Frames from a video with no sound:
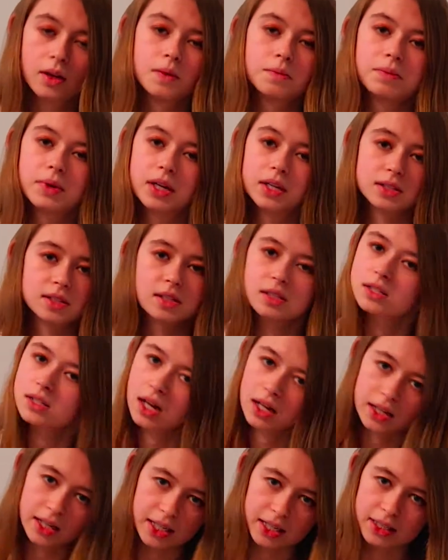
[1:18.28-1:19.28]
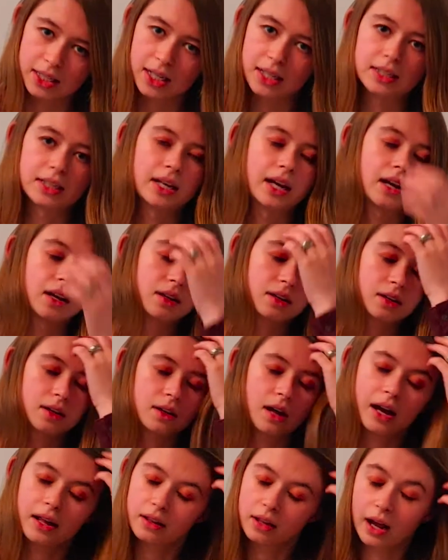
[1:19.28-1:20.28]
Because it's not like that in Canada.
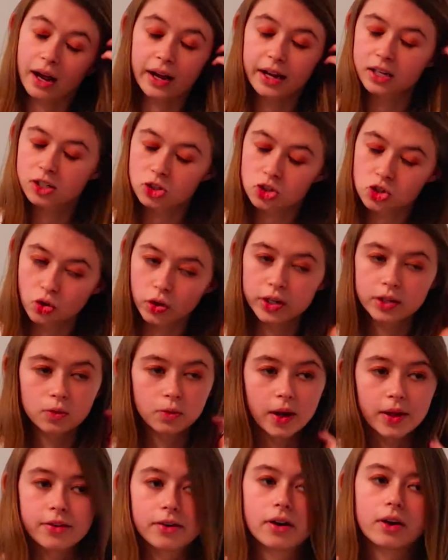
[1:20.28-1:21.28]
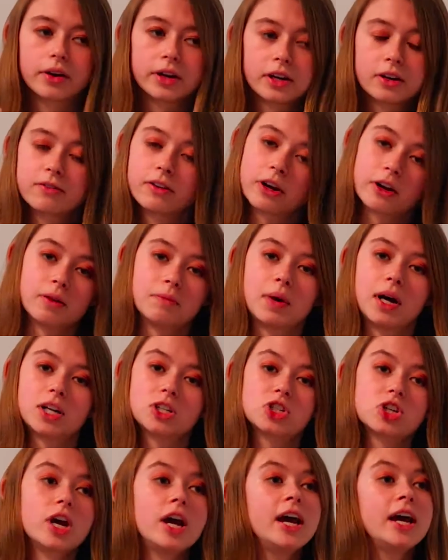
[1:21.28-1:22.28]
I enjoy the weather out here very much.
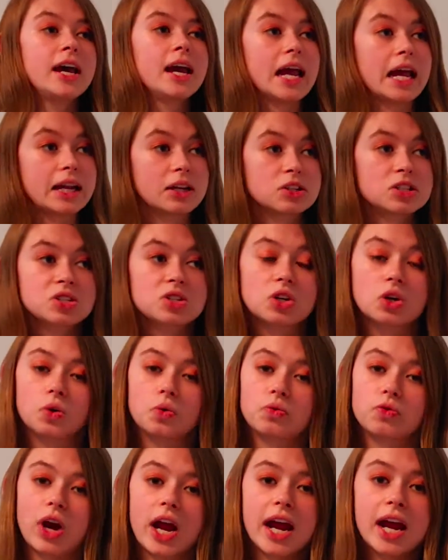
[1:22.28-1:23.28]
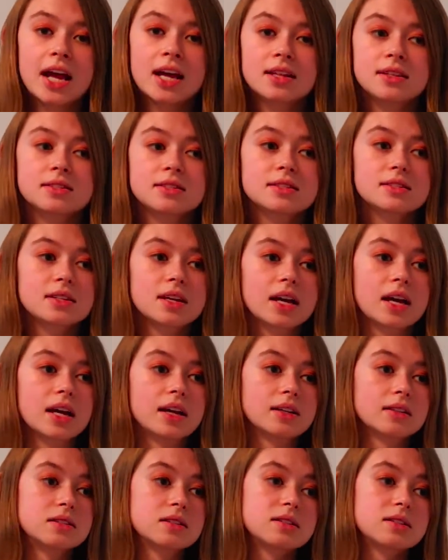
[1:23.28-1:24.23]
It still rains, it